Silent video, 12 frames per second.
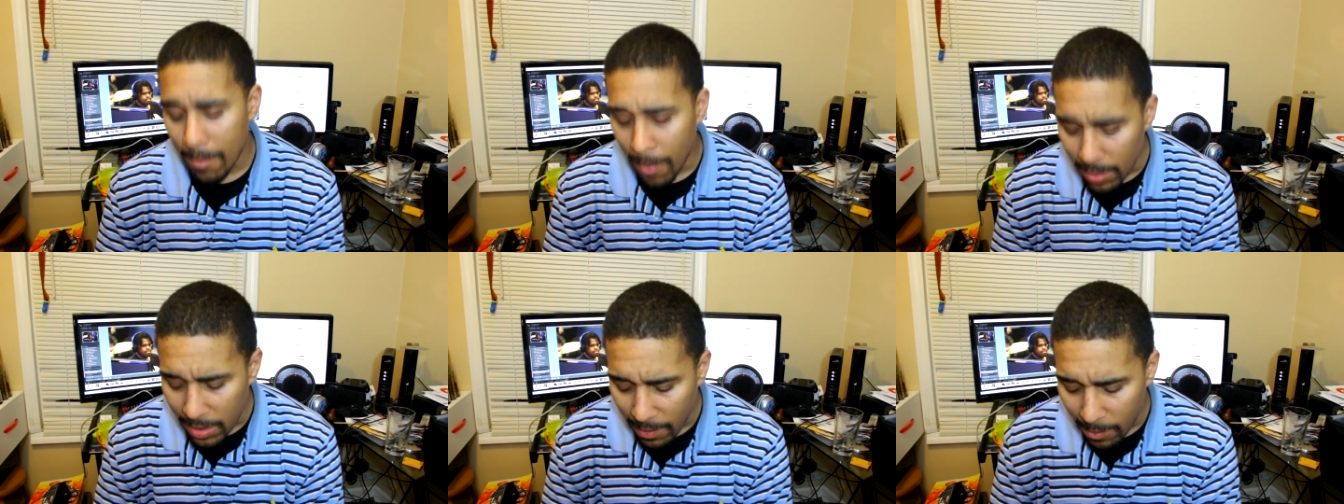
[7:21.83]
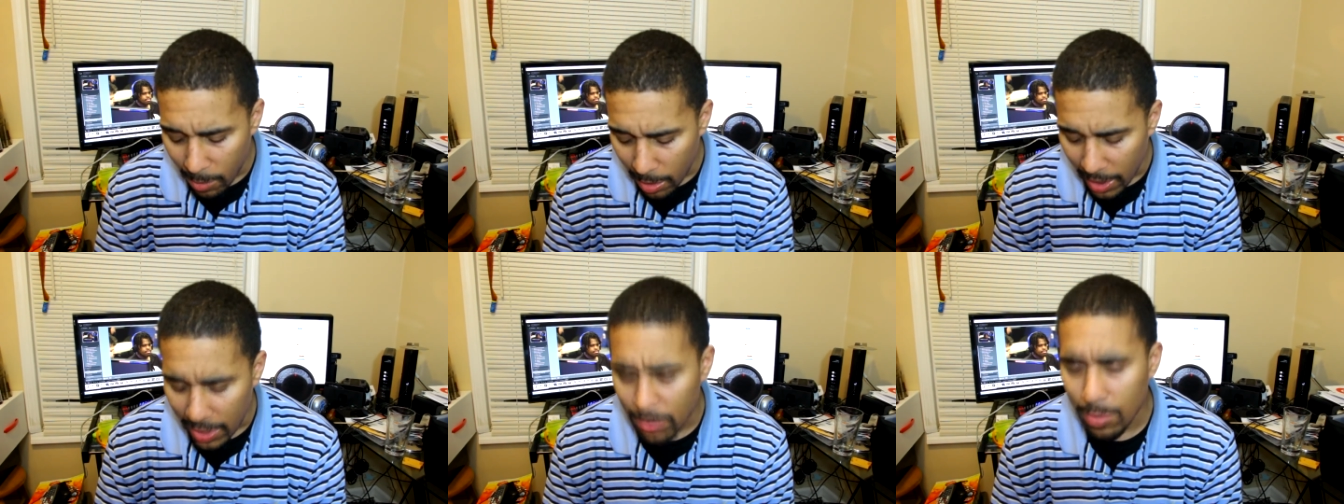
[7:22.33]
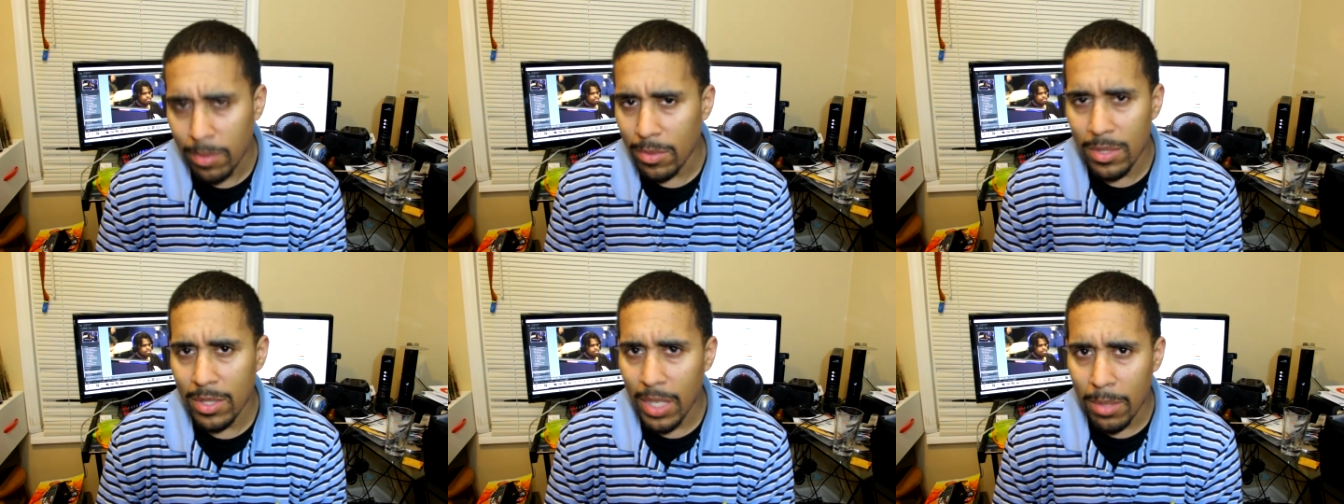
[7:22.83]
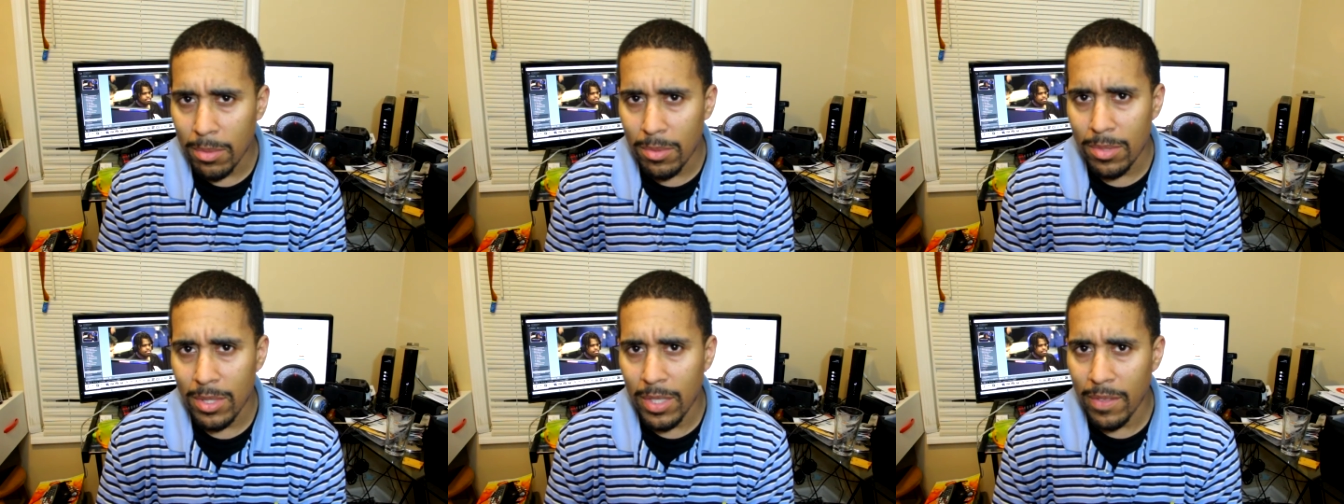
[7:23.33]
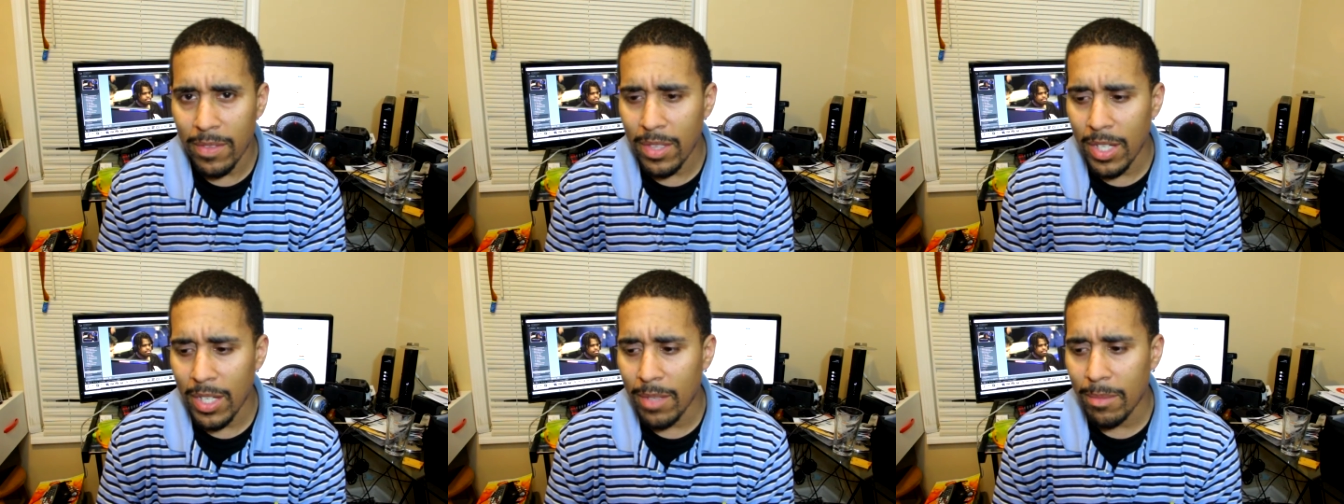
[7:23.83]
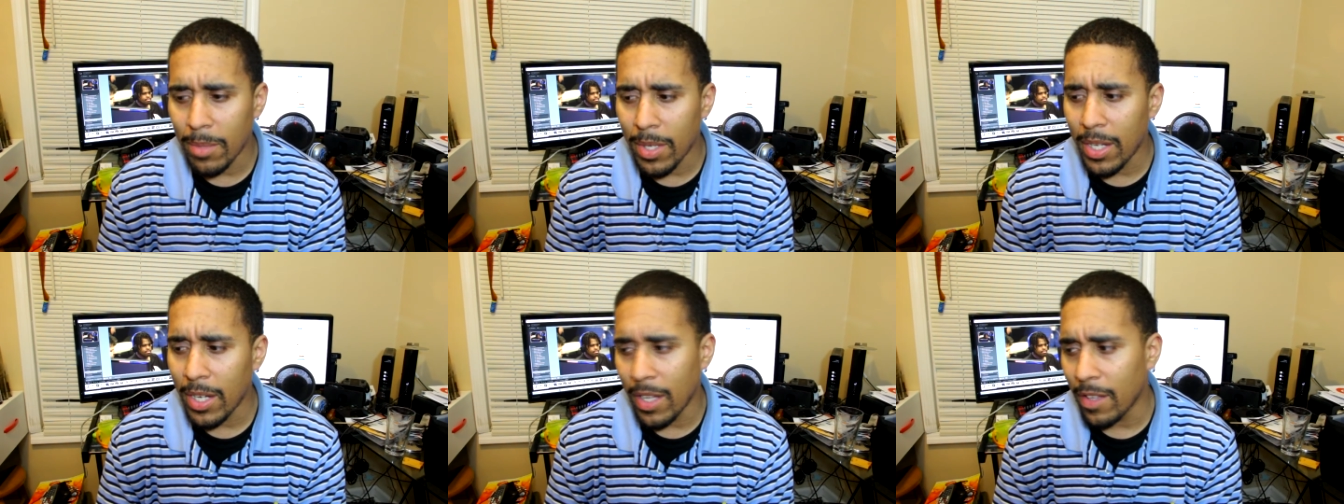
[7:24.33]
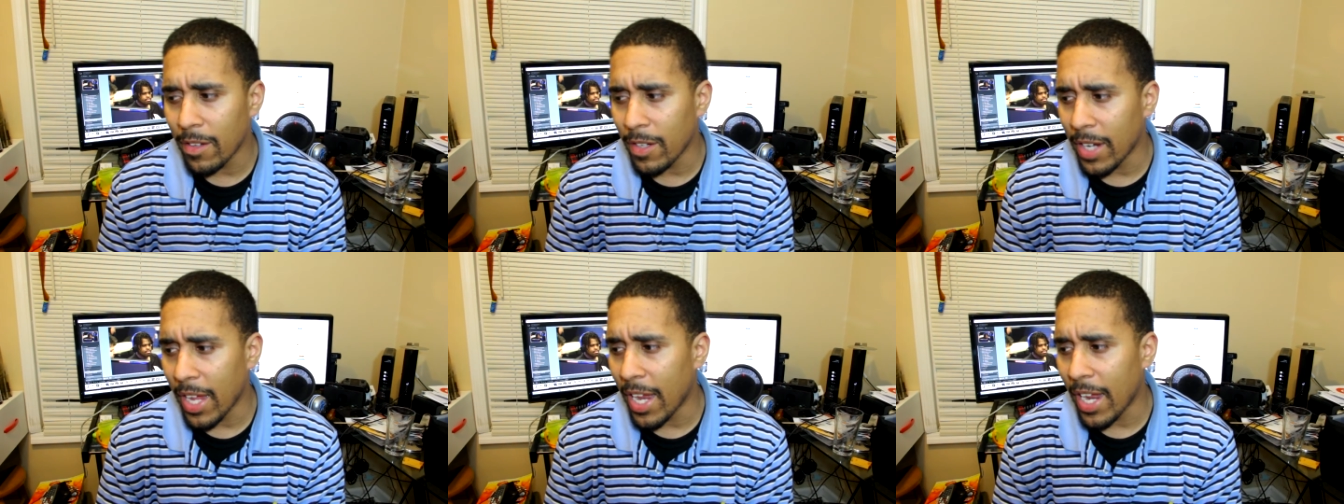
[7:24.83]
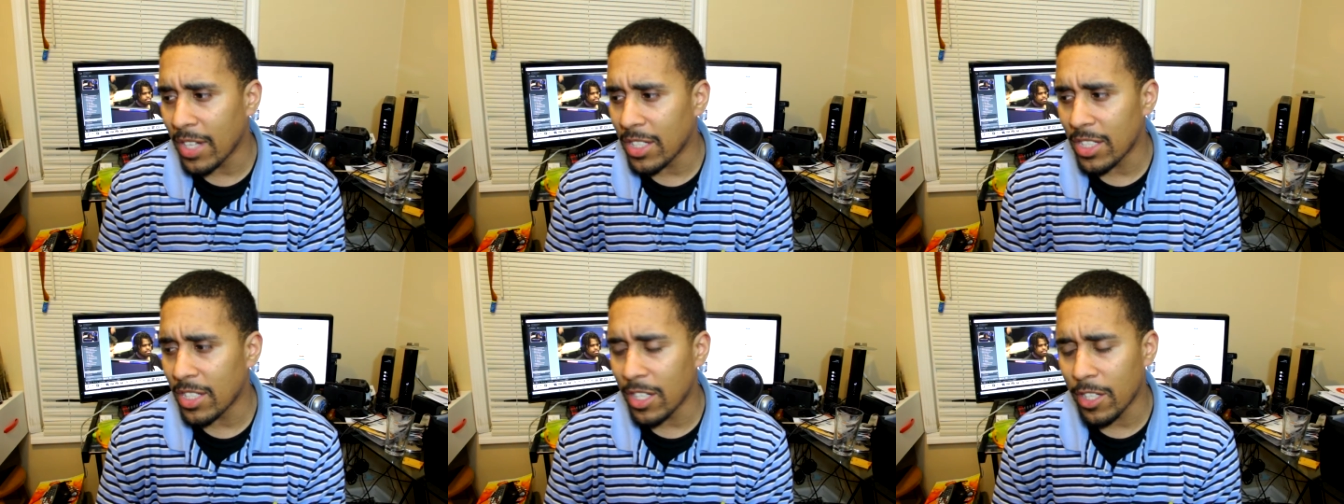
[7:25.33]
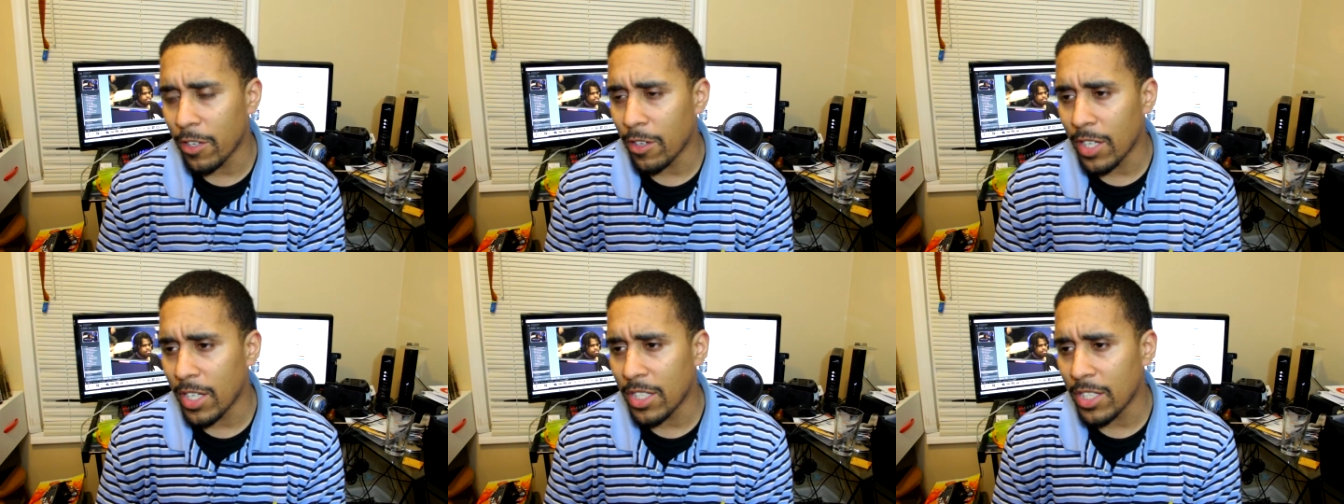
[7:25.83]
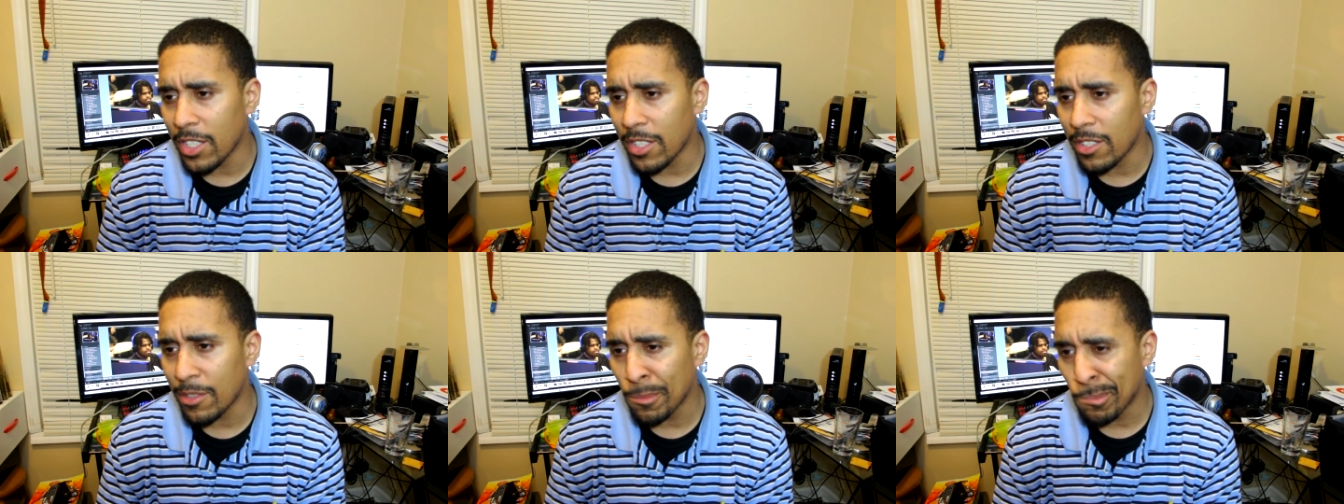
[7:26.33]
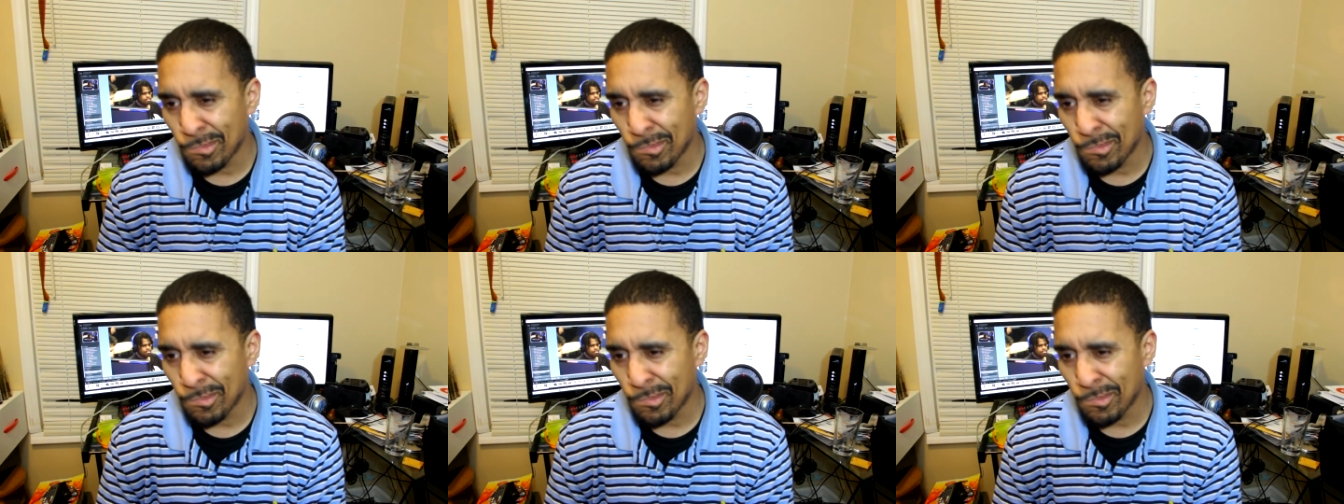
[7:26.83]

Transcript: Most of them were like triples and doubles and everything, but other than that, I just literally just